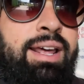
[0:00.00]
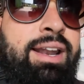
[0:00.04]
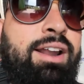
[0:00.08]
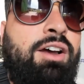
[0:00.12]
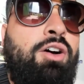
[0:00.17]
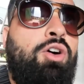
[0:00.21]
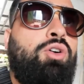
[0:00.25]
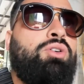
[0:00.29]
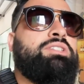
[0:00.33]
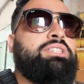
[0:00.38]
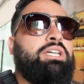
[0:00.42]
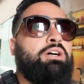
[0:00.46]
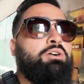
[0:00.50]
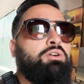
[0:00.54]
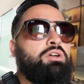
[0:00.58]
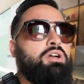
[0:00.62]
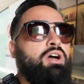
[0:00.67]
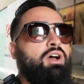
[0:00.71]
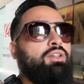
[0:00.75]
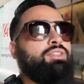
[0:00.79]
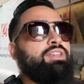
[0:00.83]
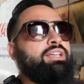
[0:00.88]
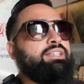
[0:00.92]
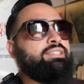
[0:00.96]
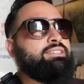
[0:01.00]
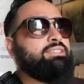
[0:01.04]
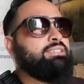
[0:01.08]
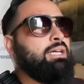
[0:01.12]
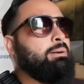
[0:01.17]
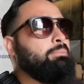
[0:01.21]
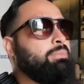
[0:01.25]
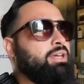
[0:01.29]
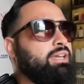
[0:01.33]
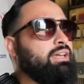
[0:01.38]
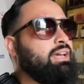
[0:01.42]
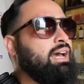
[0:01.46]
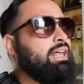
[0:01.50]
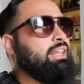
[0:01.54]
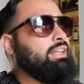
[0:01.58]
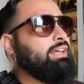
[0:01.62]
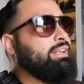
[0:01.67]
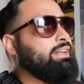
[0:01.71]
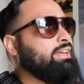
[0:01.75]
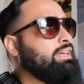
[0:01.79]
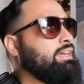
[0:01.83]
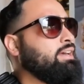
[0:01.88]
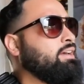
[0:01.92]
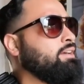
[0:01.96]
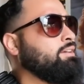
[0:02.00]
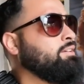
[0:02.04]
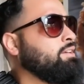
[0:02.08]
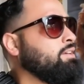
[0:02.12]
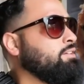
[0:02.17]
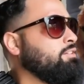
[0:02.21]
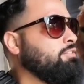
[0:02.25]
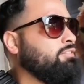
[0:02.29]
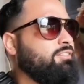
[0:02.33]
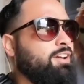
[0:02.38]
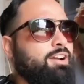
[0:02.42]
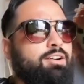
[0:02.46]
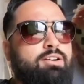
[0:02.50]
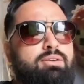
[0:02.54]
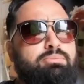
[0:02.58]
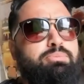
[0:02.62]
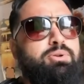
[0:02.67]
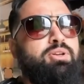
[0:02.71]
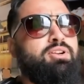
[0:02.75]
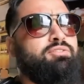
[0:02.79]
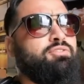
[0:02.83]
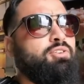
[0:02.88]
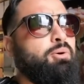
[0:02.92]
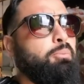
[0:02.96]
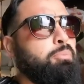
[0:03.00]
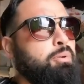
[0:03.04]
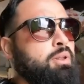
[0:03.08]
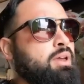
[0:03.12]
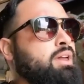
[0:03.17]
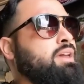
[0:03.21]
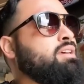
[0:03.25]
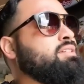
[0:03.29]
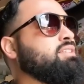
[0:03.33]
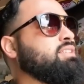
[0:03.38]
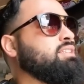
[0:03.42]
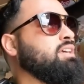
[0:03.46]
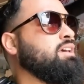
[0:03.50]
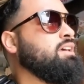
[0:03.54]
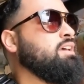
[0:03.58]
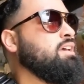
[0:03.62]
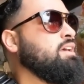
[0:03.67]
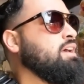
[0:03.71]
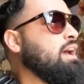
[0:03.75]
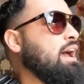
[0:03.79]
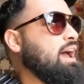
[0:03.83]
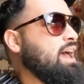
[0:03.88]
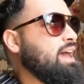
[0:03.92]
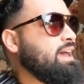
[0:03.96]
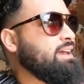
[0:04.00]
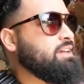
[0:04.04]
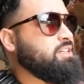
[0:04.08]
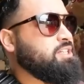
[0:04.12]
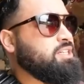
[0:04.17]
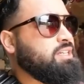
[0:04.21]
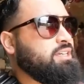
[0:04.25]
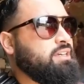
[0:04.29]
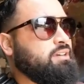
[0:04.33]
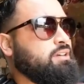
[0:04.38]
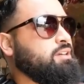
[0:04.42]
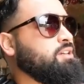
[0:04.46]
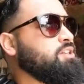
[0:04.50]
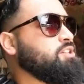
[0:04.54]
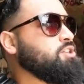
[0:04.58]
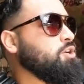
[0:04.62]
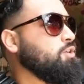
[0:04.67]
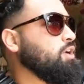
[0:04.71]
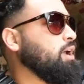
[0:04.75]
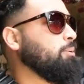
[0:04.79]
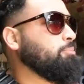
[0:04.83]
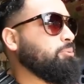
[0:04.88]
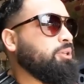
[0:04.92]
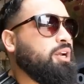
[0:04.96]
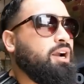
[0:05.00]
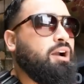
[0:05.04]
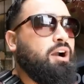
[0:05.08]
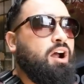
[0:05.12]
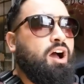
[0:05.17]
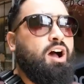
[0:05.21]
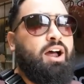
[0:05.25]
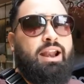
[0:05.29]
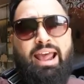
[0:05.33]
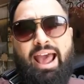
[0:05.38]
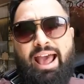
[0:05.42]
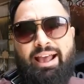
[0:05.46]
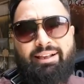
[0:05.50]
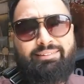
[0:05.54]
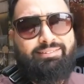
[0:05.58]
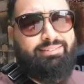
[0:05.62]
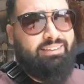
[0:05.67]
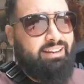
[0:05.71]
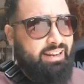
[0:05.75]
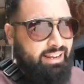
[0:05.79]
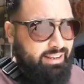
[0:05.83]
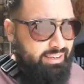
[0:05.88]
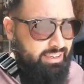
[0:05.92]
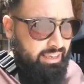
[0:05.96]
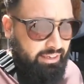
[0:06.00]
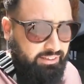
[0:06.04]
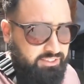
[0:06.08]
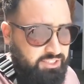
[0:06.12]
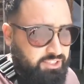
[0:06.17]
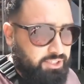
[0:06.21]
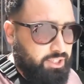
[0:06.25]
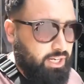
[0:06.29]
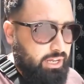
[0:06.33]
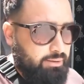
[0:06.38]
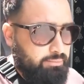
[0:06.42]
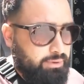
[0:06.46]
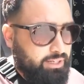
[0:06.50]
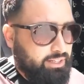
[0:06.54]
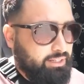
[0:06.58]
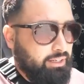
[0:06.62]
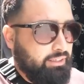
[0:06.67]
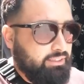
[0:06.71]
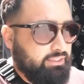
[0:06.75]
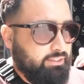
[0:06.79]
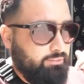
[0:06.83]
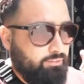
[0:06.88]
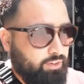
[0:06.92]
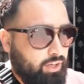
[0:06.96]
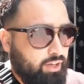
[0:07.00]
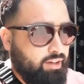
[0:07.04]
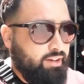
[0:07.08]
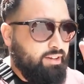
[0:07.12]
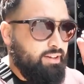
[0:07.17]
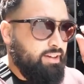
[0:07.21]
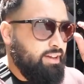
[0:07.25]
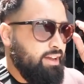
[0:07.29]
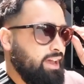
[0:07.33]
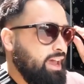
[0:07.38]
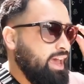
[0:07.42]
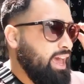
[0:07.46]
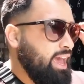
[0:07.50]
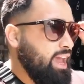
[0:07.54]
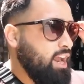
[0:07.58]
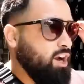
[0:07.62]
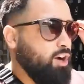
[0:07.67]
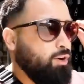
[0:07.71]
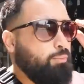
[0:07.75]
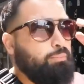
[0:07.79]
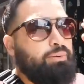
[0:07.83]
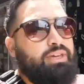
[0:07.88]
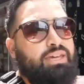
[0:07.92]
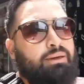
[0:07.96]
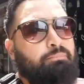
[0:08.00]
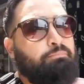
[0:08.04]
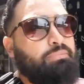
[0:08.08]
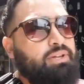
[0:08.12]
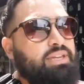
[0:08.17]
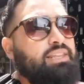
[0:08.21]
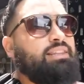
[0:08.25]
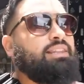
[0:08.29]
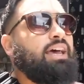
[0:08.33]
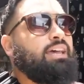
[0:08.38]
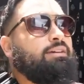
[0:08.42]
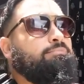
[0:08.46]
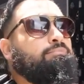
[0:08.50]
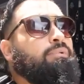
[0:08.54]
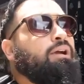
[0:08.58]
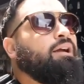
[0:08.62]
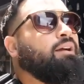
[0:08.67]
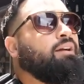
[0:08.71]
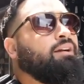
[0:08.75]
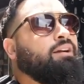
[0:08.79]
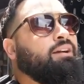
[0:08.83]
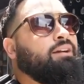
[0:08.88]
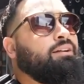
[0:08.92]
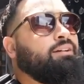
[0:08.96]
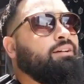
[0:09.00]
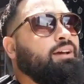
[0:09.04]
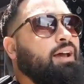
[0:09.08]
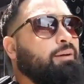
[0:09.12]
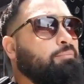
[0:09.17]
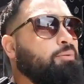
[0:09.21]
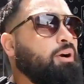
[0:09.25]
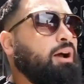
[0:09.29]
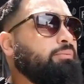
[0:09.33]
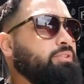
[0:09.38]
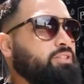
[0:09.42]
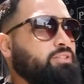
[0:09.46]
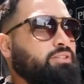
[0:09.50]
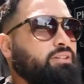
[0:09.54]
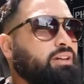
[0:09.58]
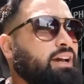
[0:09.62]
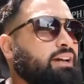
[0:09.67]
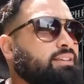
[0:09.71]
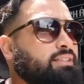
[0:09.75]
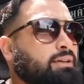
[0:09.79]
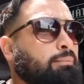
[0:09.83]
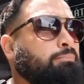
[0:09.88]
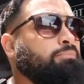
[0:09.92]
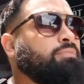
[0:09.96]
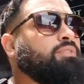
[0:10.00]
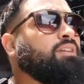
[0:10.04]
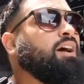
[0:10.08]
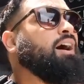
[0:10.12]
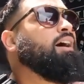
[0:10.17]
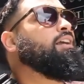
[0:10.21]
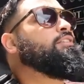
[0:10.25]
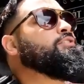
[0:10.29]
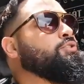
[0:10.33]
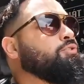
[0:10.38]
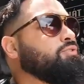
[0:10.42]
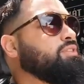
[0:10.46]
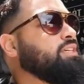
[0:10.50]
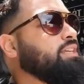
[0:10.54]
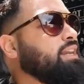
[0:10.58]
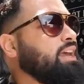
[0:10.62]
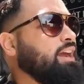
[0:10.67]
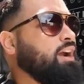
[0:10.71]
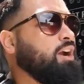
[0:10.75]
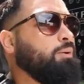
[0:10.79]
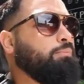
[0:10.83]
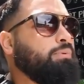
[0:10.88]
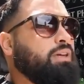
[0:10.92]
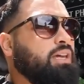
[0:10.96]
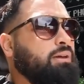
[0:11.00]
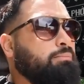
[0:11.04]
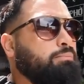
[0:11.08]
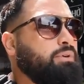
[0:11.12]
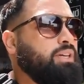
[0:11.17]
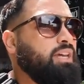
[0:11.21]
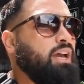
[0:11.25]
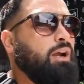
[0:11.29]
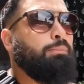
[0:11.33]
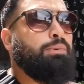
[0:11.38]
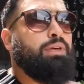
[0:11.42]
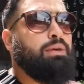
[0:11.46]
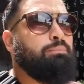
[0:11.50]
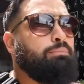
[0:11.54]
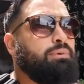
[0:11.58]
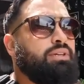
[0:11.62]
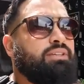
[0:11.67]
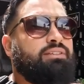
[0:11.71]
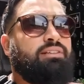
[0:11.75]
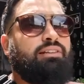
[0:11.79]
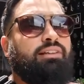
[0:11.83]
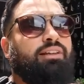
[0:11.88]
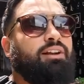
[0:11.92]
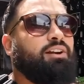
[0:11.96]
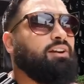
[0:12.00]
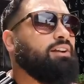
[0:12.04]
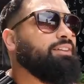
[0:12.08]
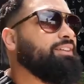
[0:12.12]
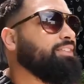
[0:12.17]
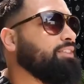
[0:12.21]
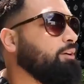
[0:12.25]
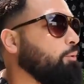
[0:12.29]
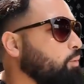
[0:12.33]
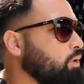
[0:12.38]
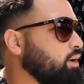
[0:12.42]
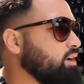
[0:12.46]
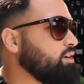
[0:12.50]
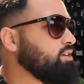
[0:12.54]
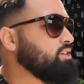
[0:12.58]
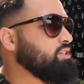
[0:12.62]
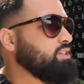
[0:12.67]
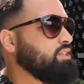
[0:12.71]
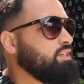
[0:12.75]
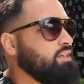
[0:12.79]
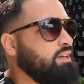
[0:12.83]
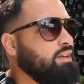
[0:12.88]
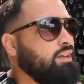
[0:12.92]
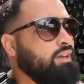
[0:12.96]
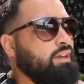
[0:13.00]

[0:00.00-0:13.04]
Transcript: at a hotel called the Summit Galleria. Very beautiful place. I actually showed up there on accident yesterday because of a Airbnb nightmare. I promise you guys, I'm done using Airbnb. Airbnb is literally the worst